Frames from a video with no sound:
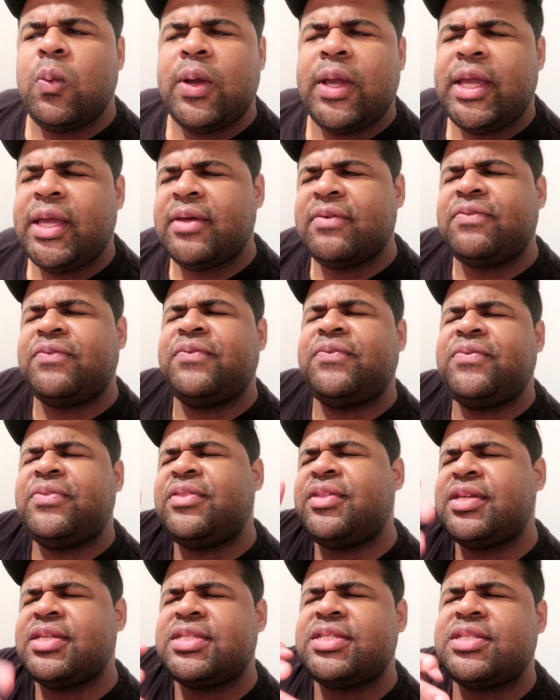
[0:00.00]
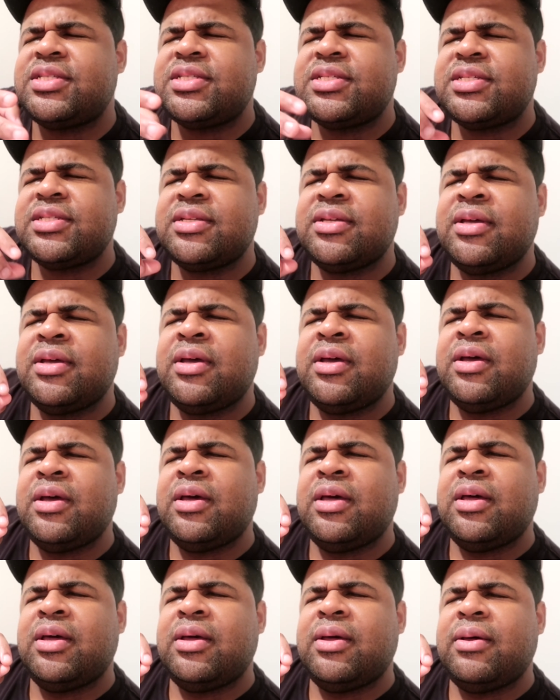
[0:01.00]
if this
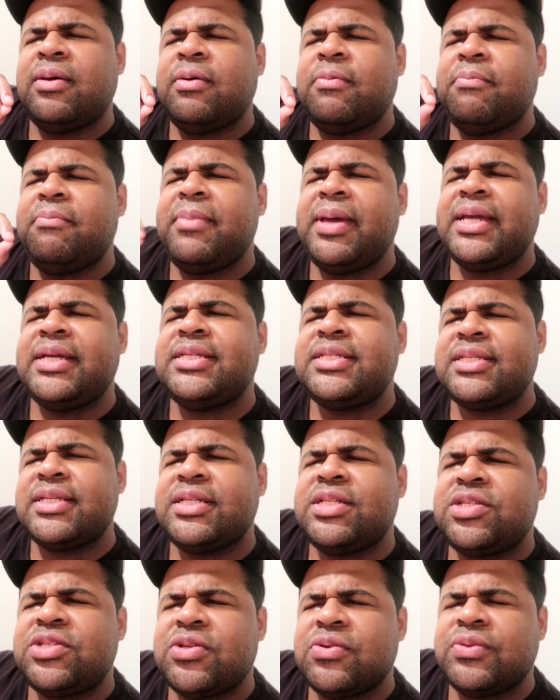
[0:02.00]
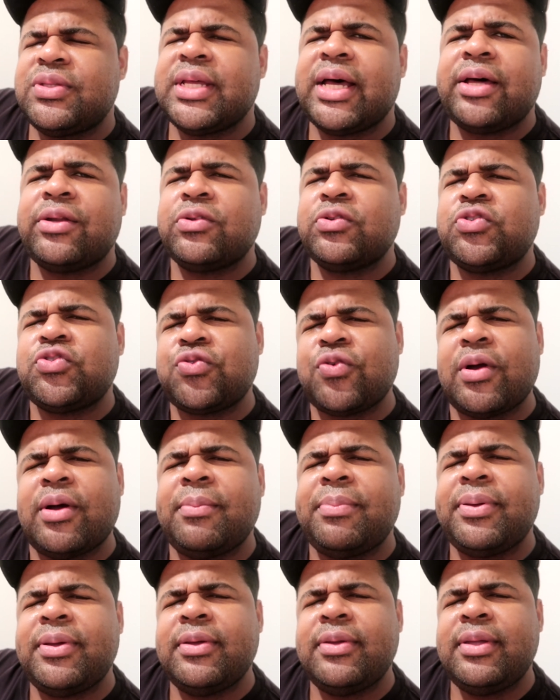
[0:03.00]
makes it so Donald
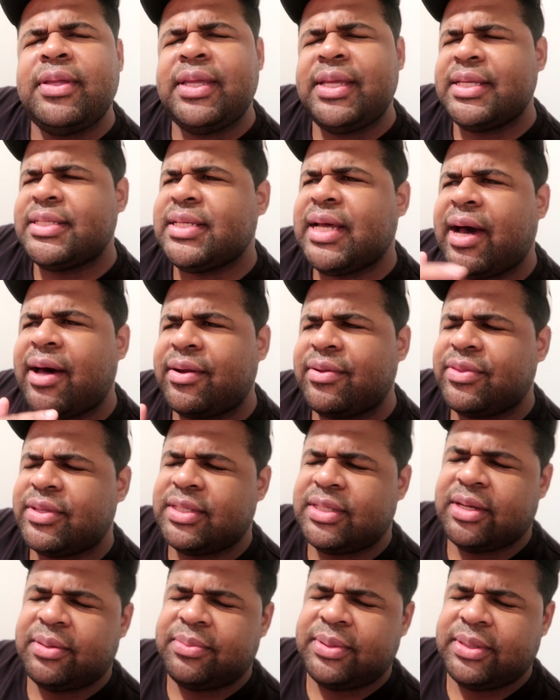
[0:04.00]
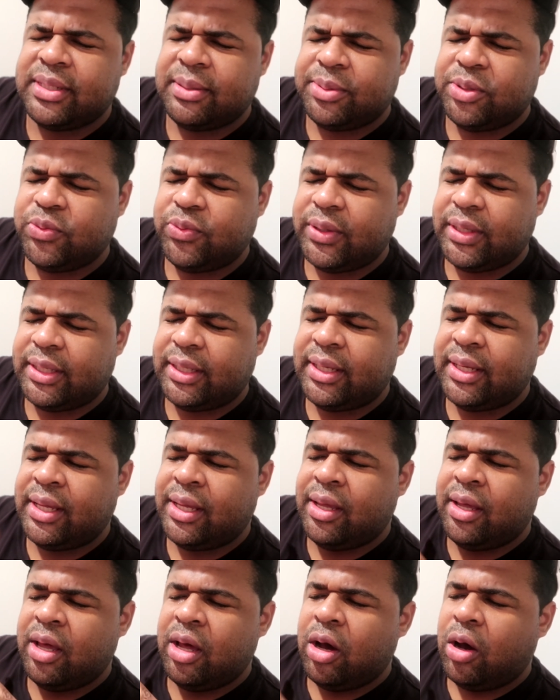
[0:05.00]
Trump is out of the WWE
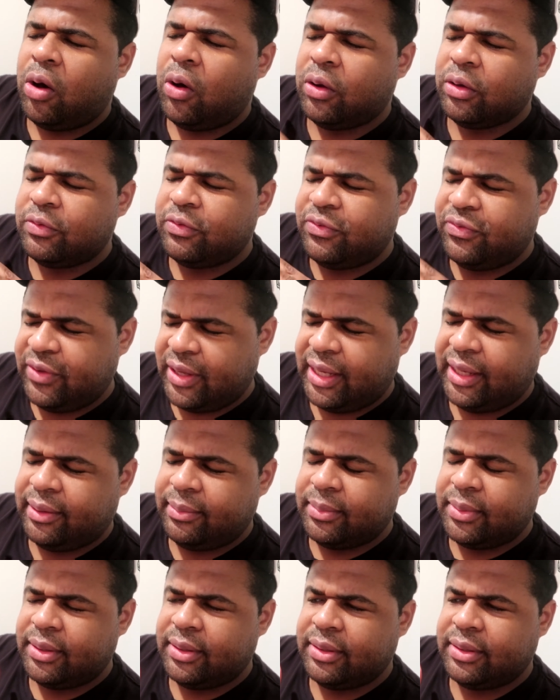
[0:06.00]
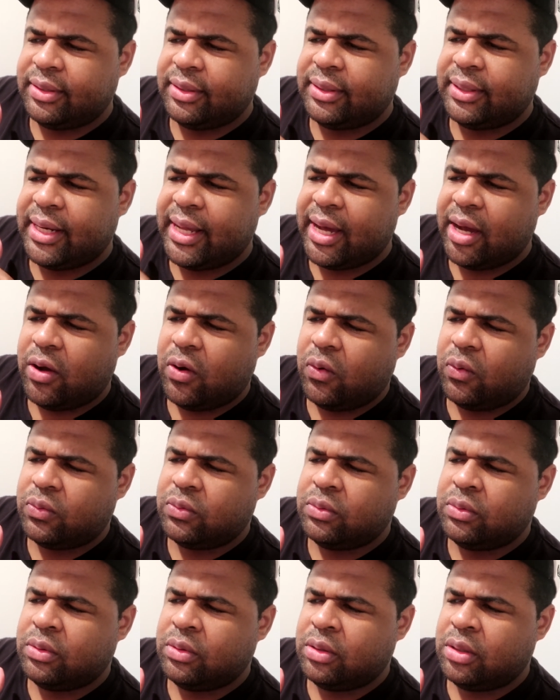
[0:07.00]
Hall of Fame.
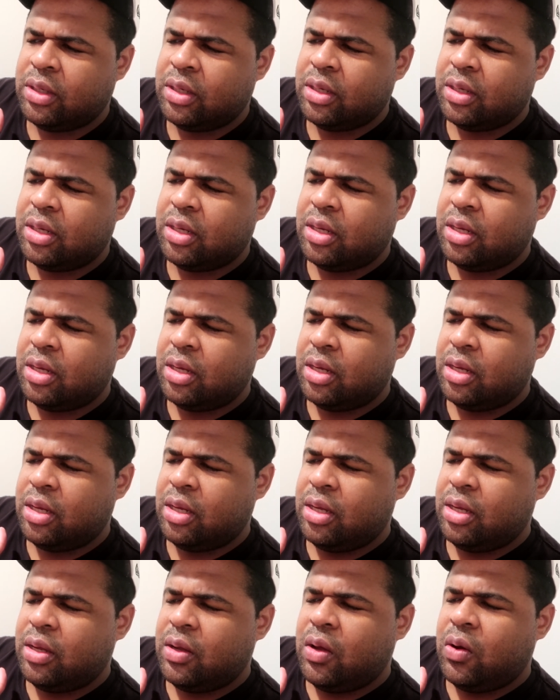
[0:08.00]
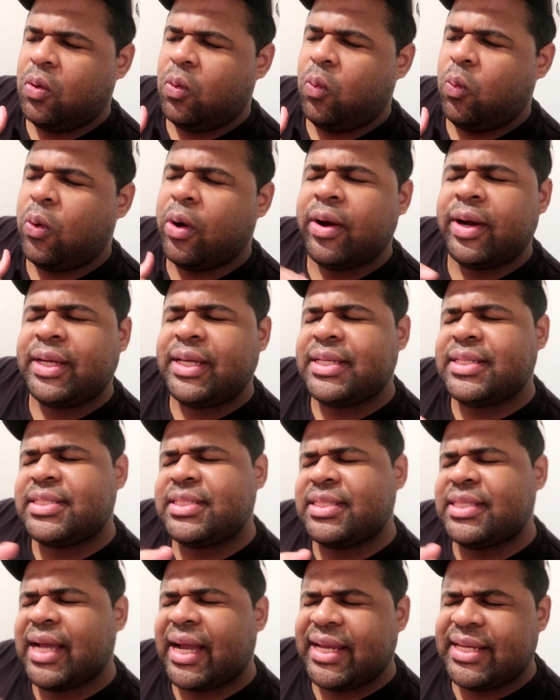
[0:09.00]
Now, where it
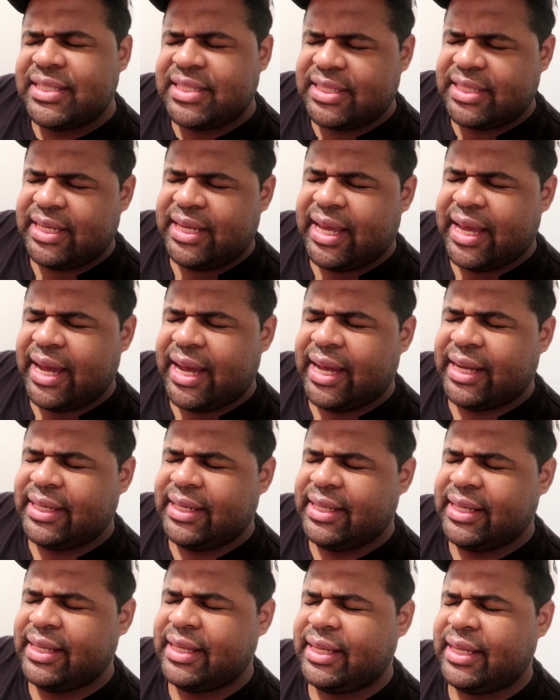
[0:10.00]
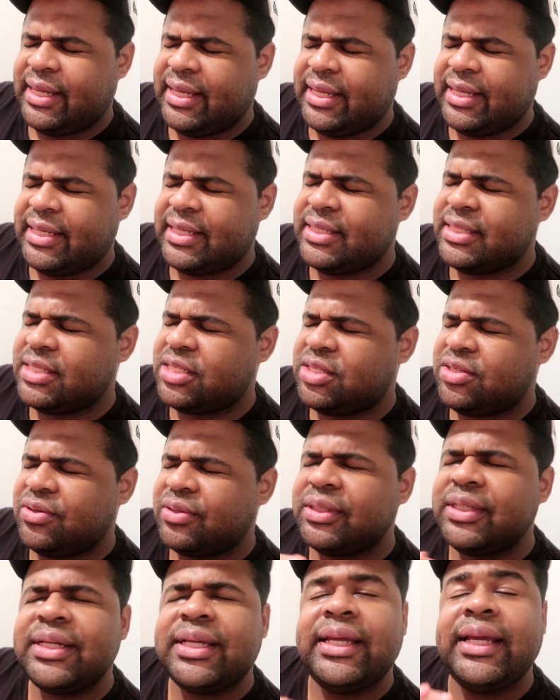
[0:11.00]
gets dicey at is
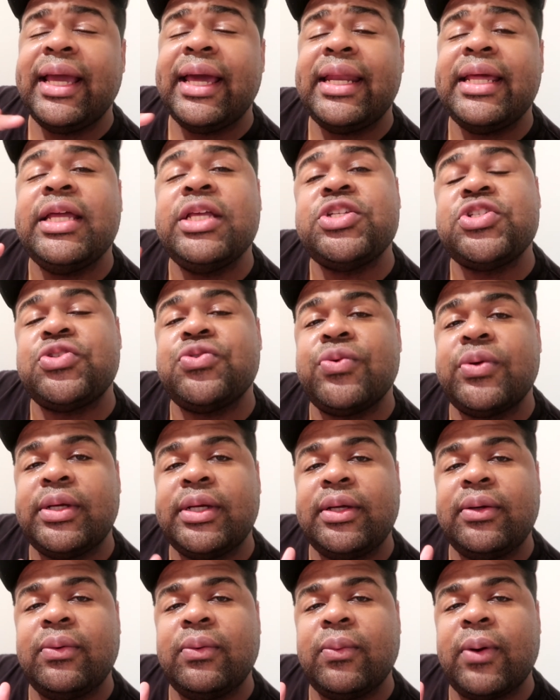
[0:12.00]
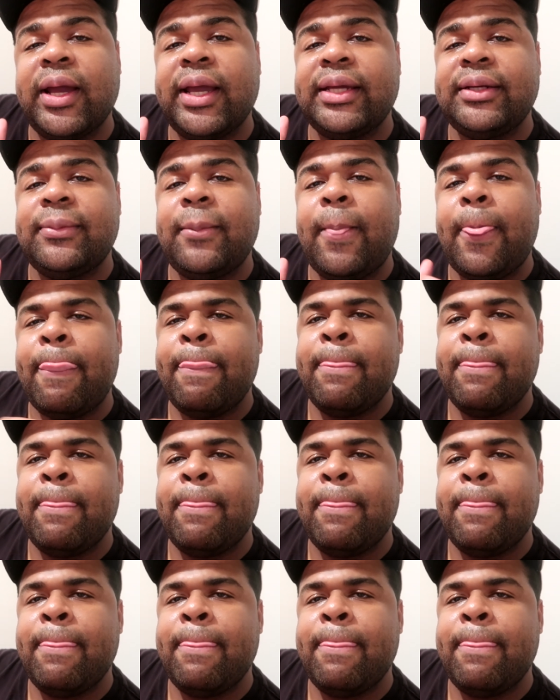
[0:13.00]
you're looking at history, right?